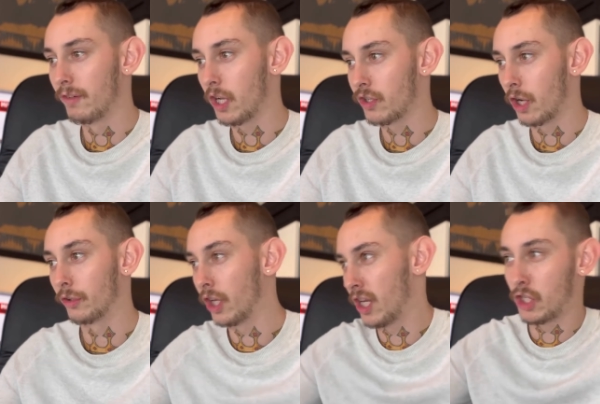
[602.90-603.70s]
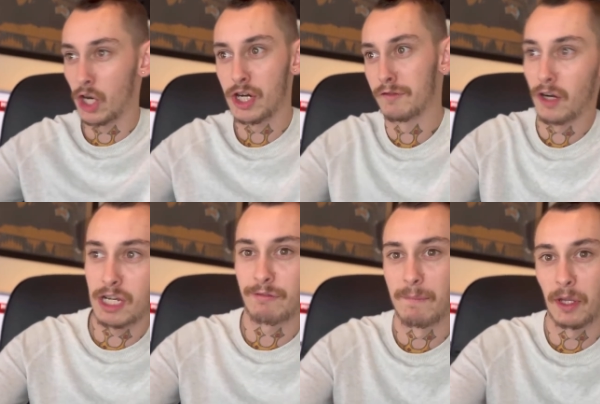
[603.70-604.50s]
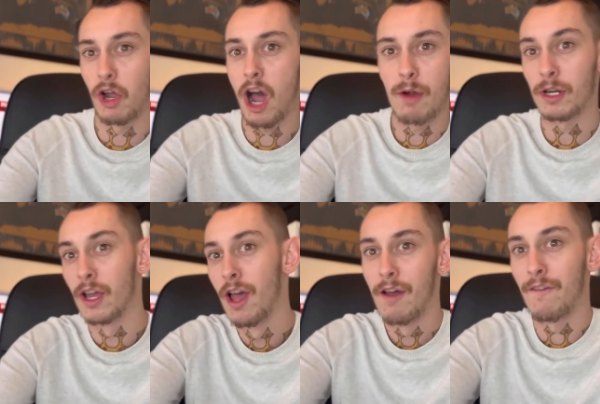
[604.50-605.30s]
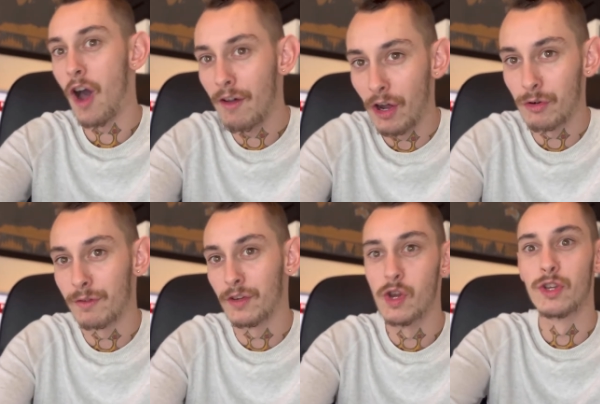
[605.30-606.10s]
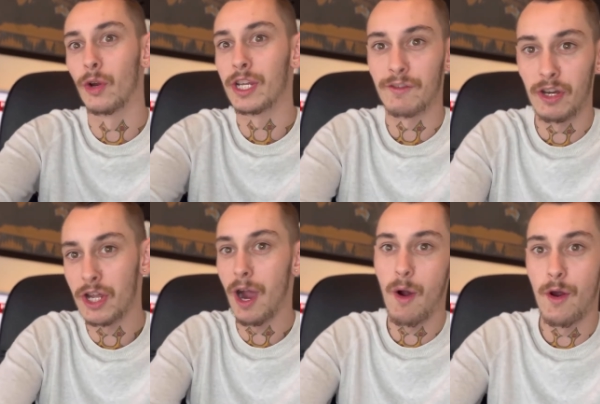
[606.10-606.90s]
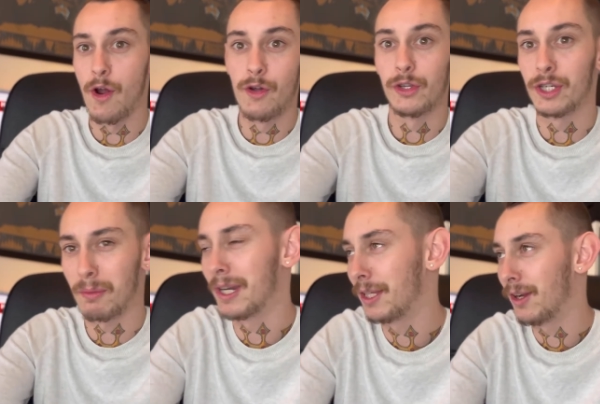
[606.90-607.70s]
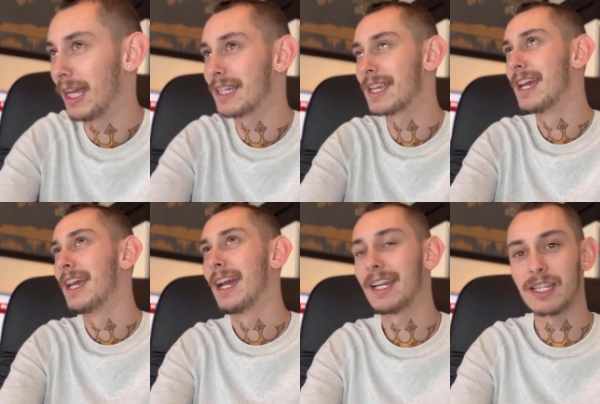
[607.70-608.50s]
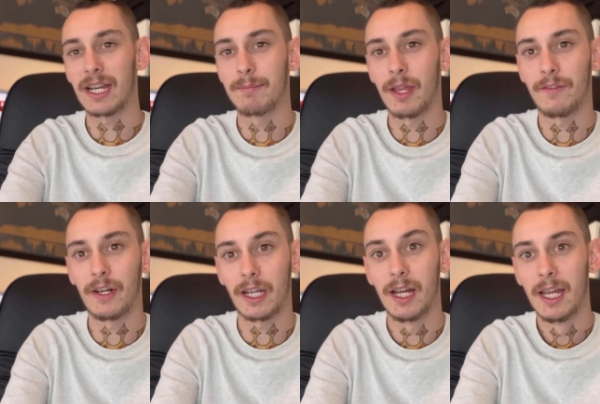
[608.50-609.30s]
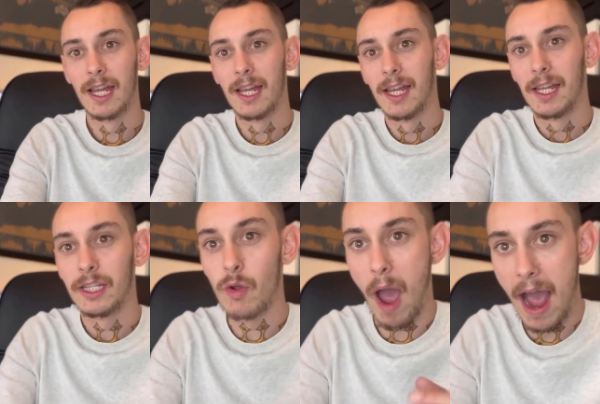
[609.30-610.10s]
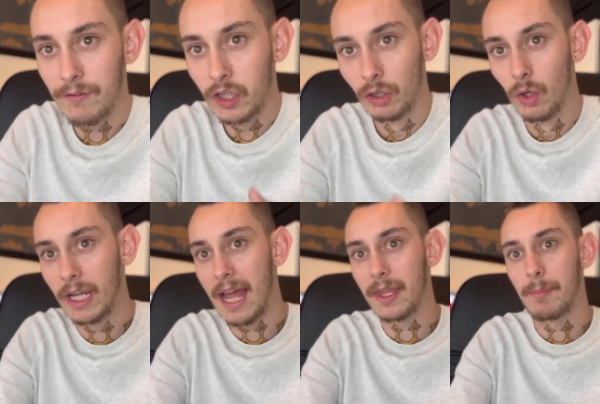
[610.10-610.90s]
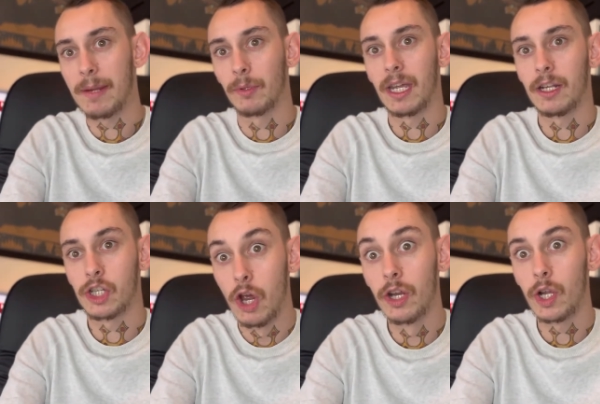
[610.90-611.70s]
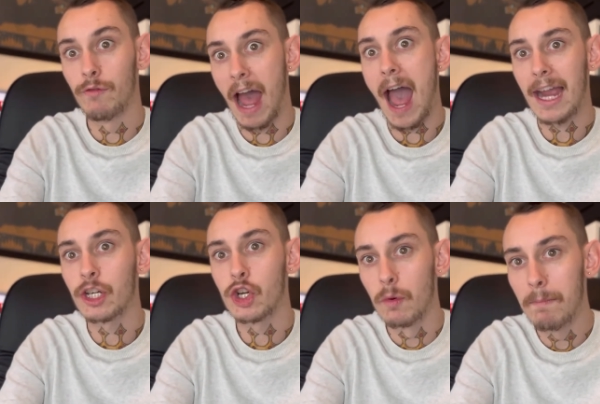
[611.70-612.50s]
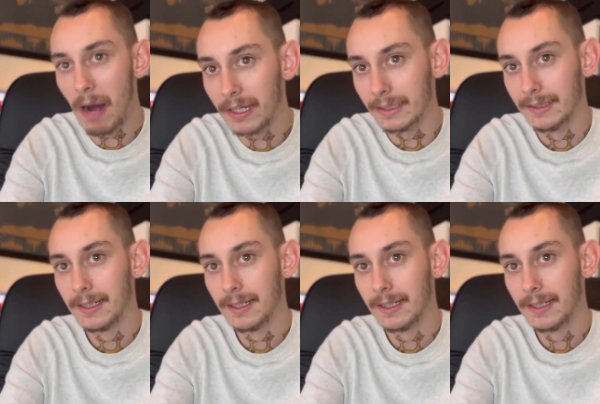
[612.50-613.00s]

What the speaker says: videos going, yeah, take advice from the guy with 500 views on his video and only 20 likes. And it's like, motherfucker, you have to look at the people that are turning over actual money.